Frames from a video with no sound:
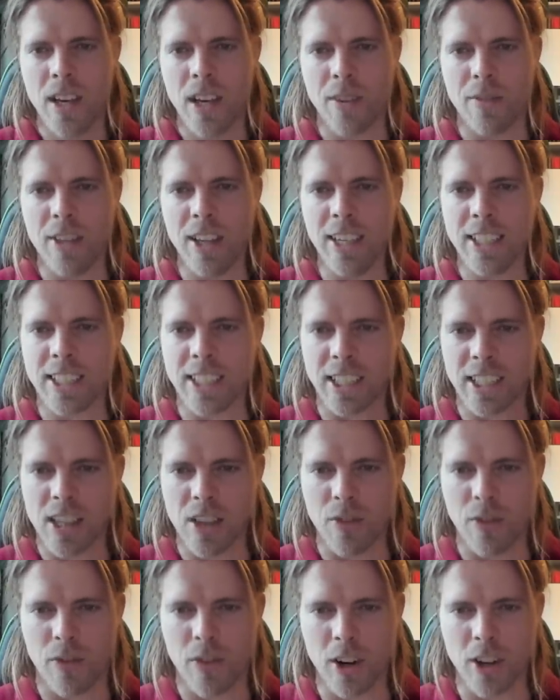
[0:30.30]
if this is
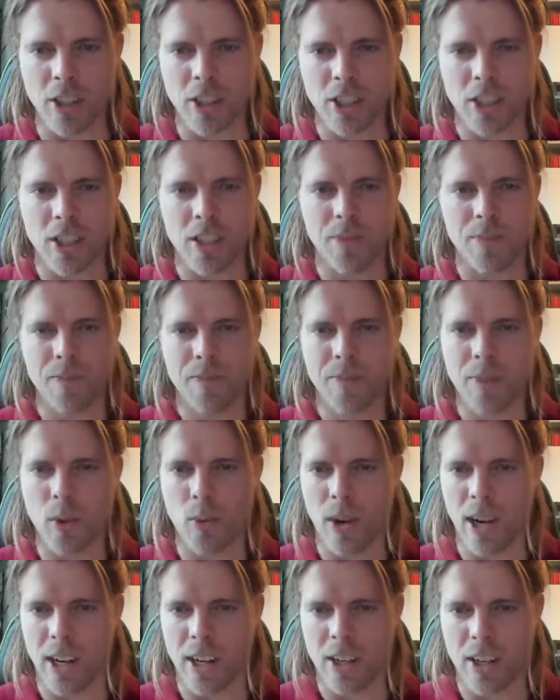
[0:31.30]
the first
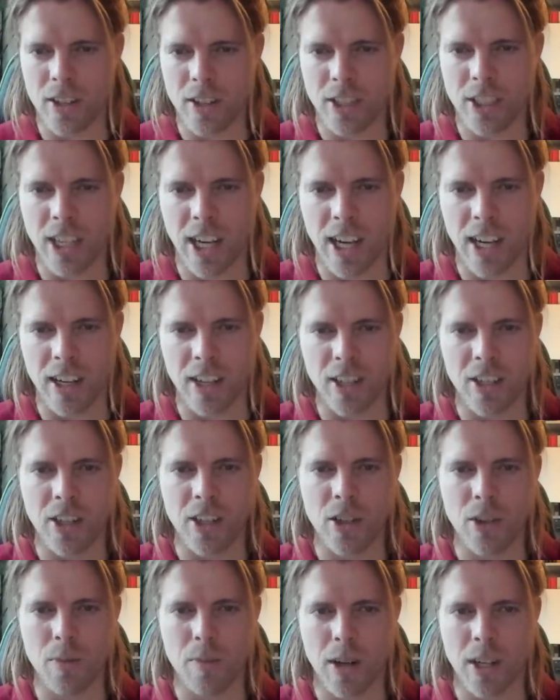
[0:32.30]
Wild Hunt Challenge
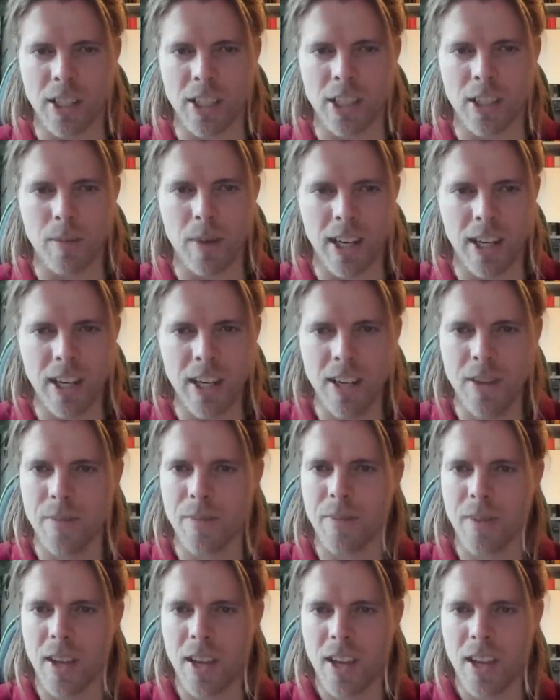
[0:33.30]
you participate in.
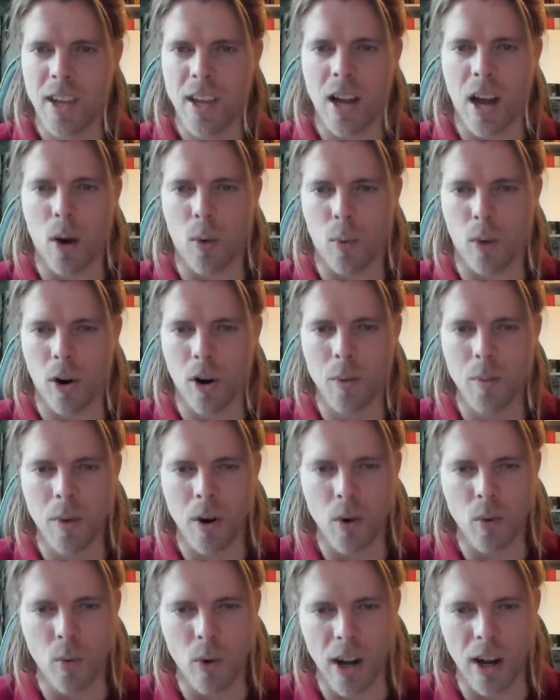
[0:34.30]
A warm
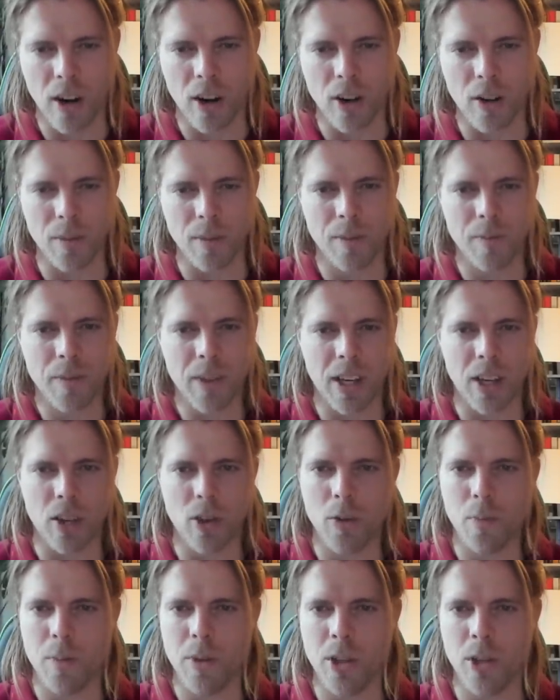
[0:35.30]
welcome. I
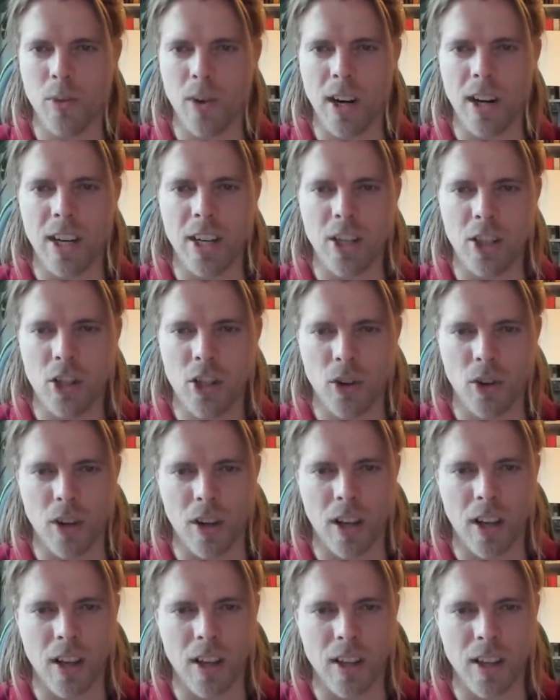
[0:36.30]
hope you will
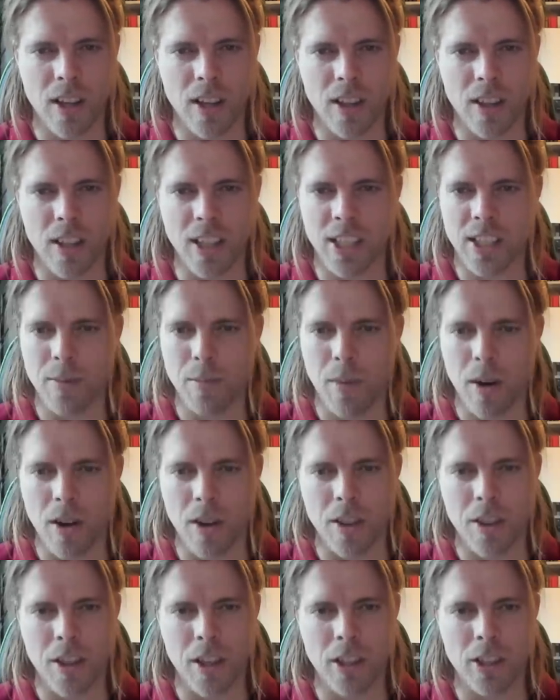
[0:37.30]
enjoy this
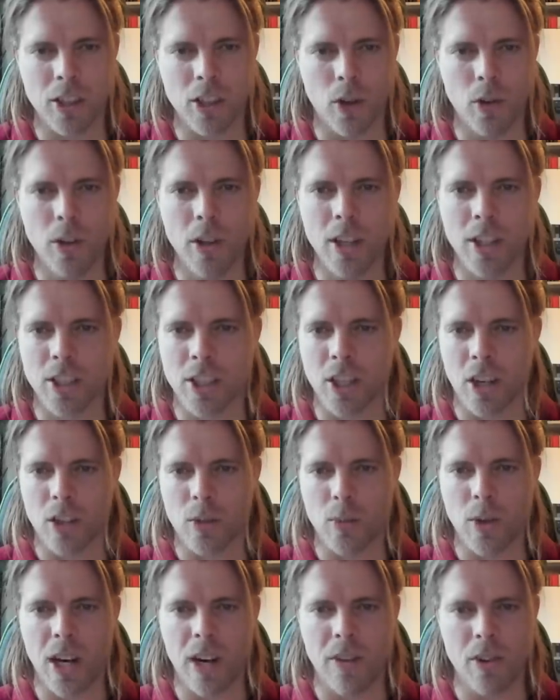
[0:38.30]
month. So you can
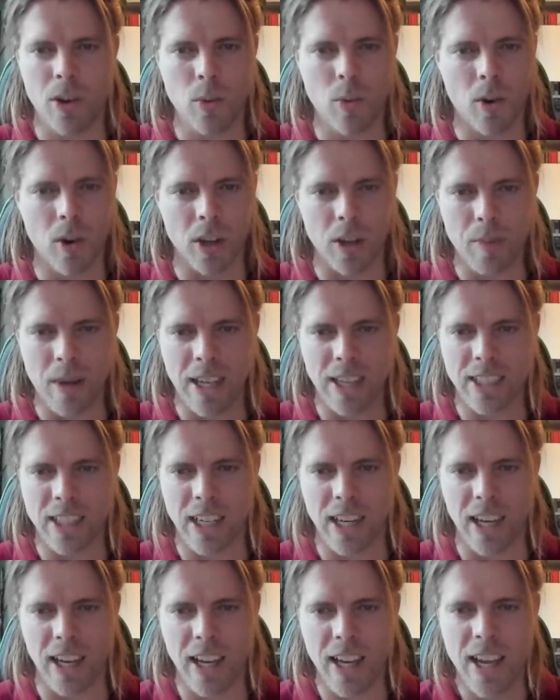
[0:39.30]
start whenever you want,
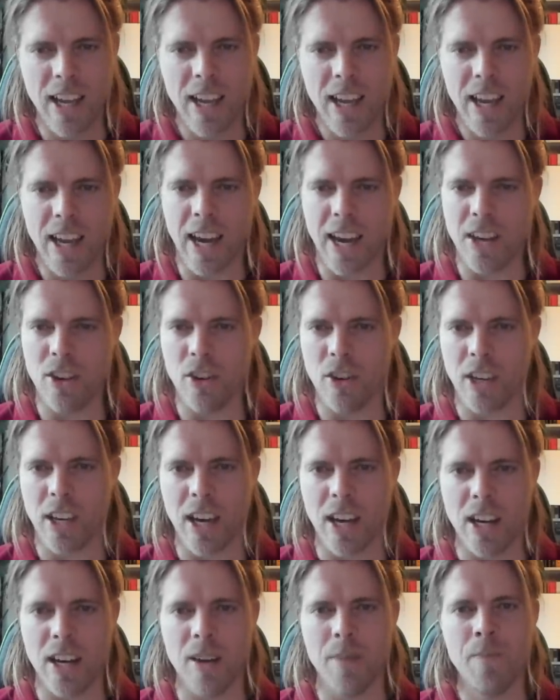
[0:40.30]
basically, and you
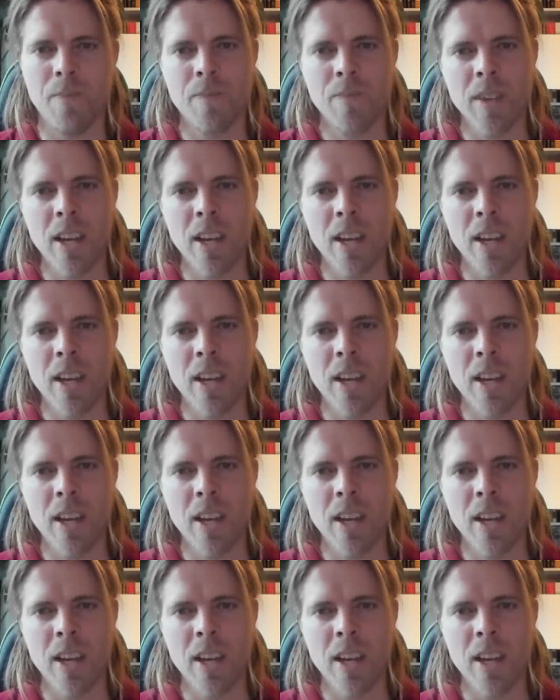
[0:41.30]
can